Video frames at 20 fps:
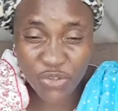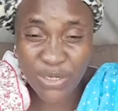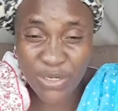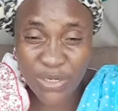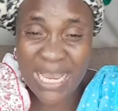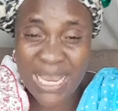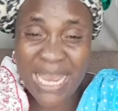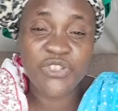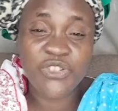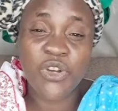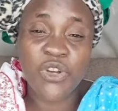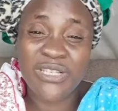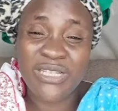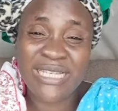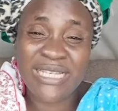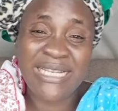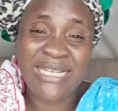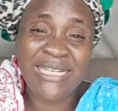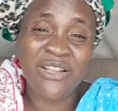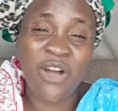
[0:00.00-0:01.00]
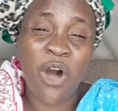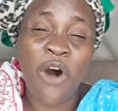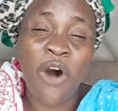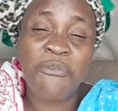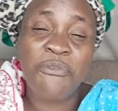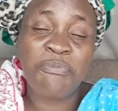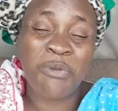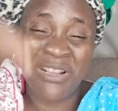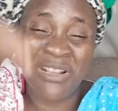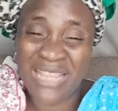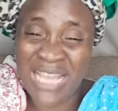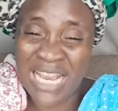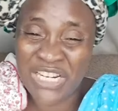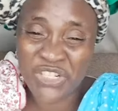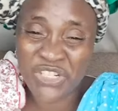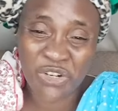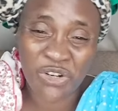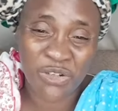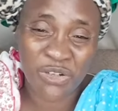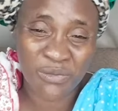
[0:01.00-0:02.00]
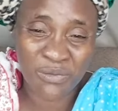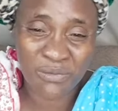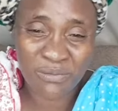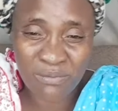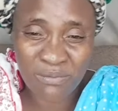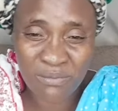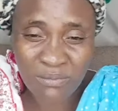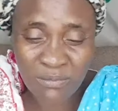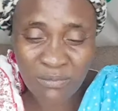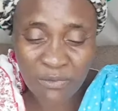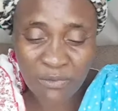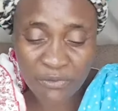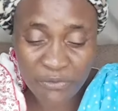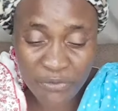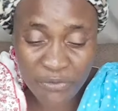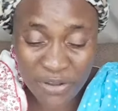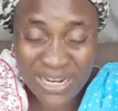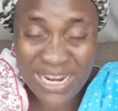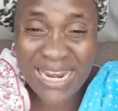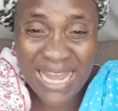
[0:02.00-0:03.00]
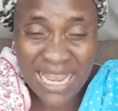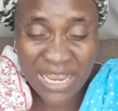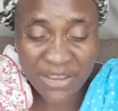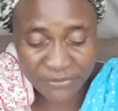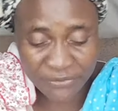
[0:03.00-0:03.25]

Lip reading: I sow seed of protection for their life.